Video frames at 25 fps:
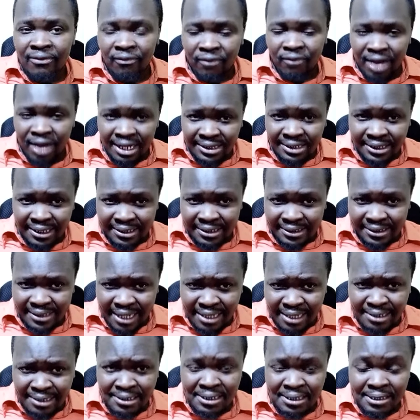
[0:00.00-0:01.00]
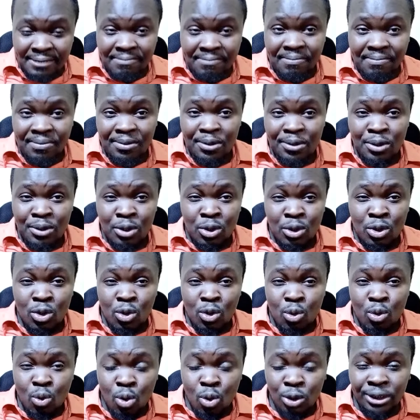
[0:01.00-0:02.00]
That's exactly
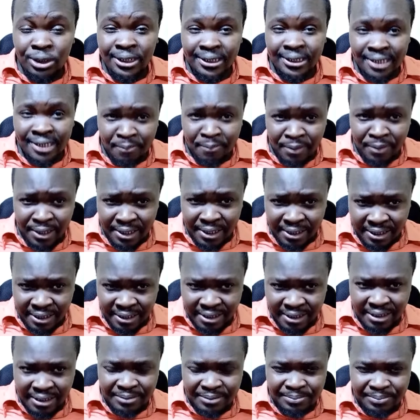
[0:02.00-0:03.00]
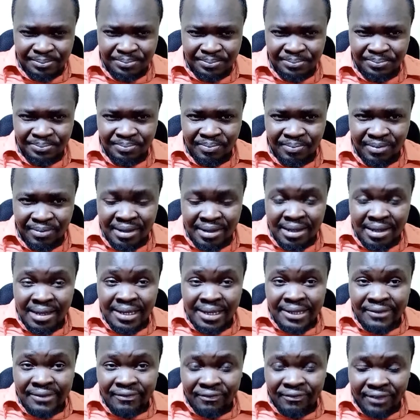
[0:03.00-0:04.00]
what is happening here.
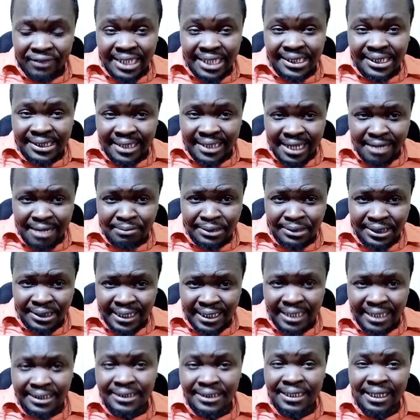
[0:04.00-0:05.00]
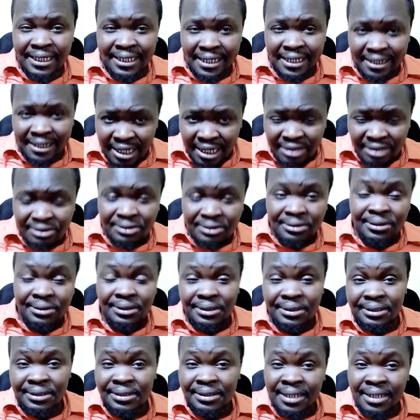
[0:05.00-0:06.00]
These MCAs, the
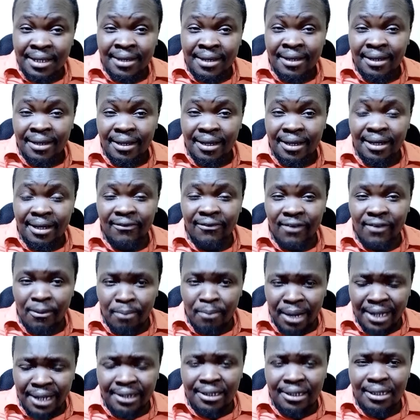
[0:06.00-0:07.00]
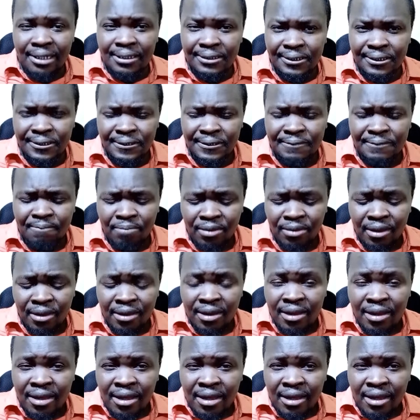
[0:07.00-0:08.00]
Kiragus and the Miners,
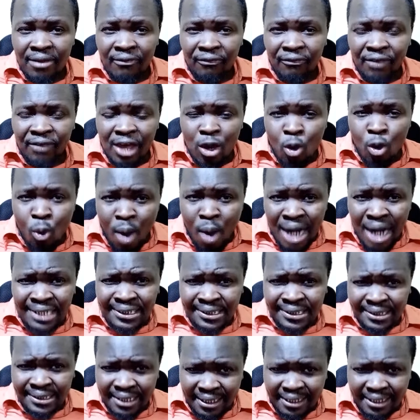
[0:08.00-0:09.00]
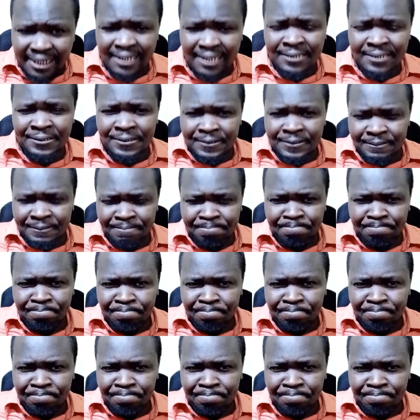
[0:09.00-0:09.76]
they want Sakaja